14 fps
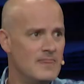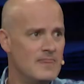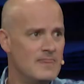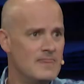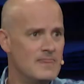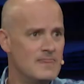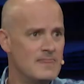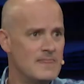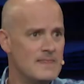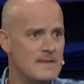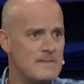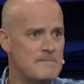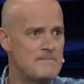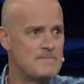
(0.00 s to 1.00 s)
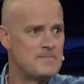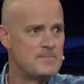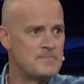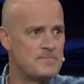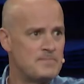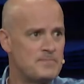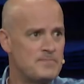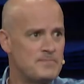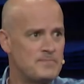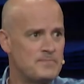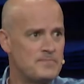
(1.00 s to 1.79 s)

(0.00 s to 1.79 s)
Nobody speaks.